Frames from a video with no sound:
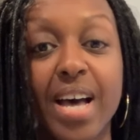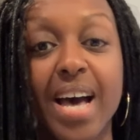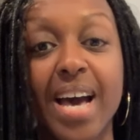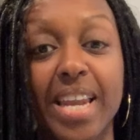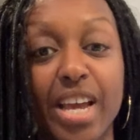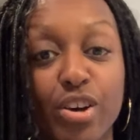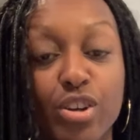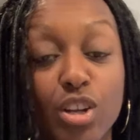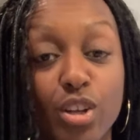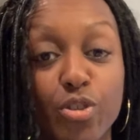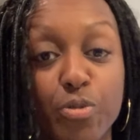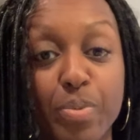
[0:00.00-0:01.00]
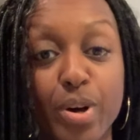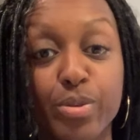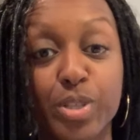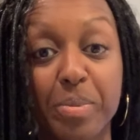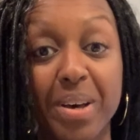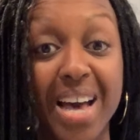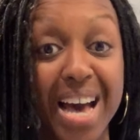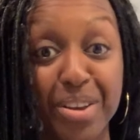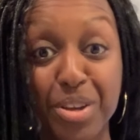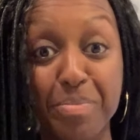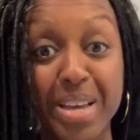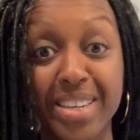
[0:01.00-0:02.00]
And I got a lot of posts about how
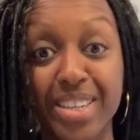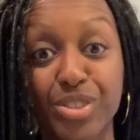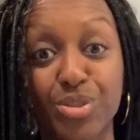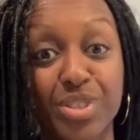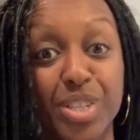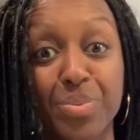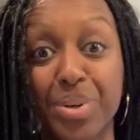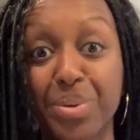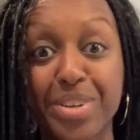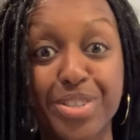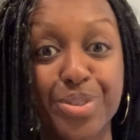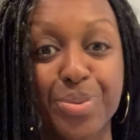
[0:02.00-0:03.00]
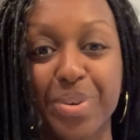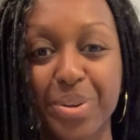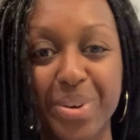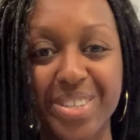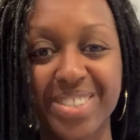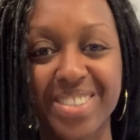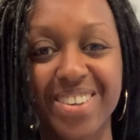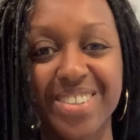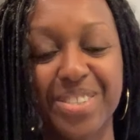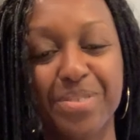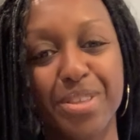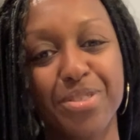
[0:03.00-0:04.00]
do you make nettle tea, what do I do, where do I
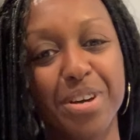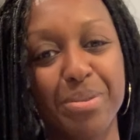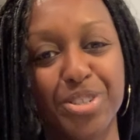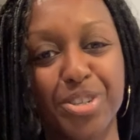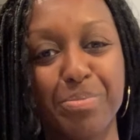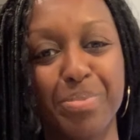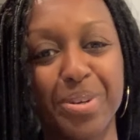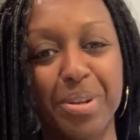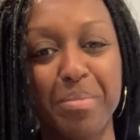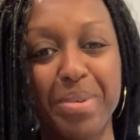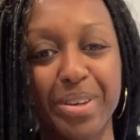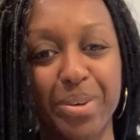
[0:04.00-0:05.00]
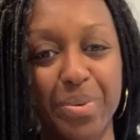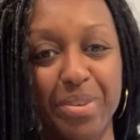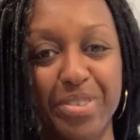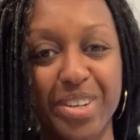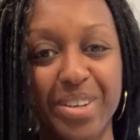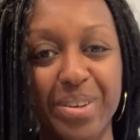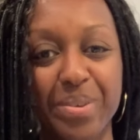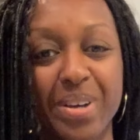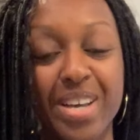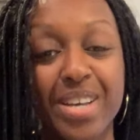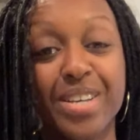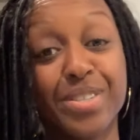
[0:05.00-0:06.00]
start? So I thought I would jump on and make a quick video.
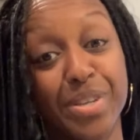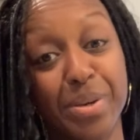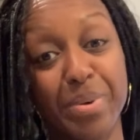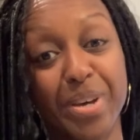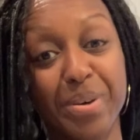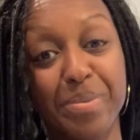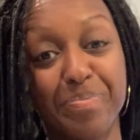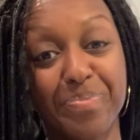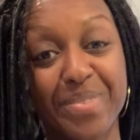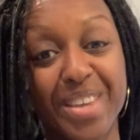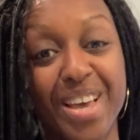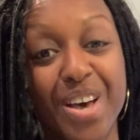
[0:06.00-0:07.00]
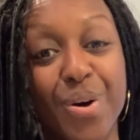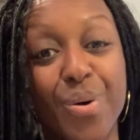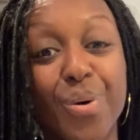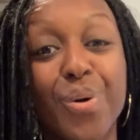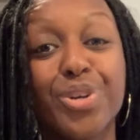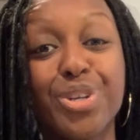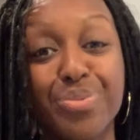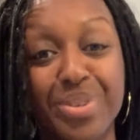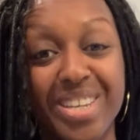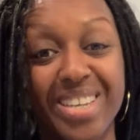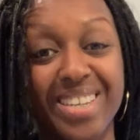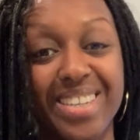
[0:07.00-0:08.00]
So here we go. All you
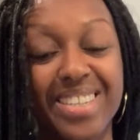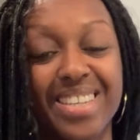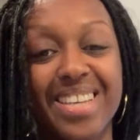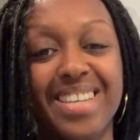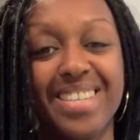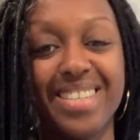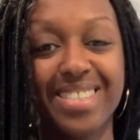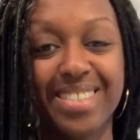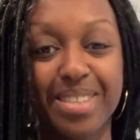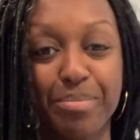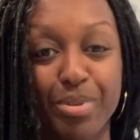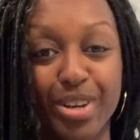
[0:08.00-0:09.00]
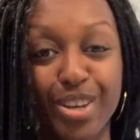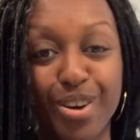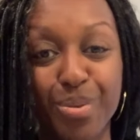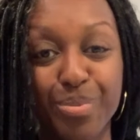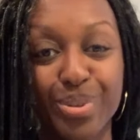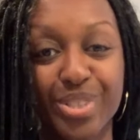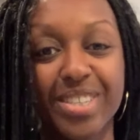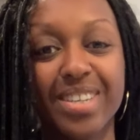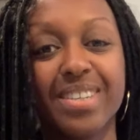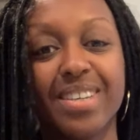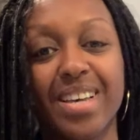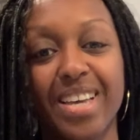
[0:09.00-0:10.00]
need is boiling hot
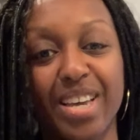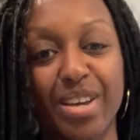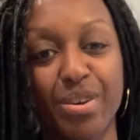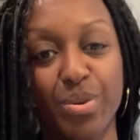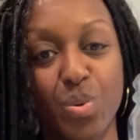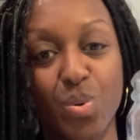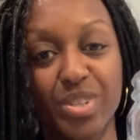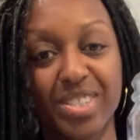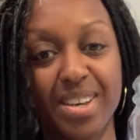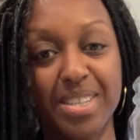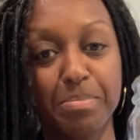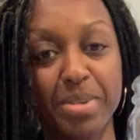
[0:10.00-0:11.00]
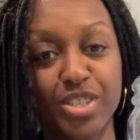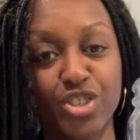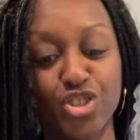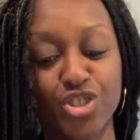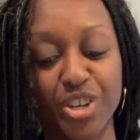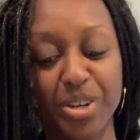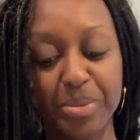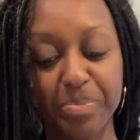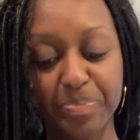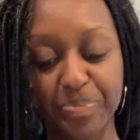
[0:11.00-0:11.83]
water, a quart-sized mason jar,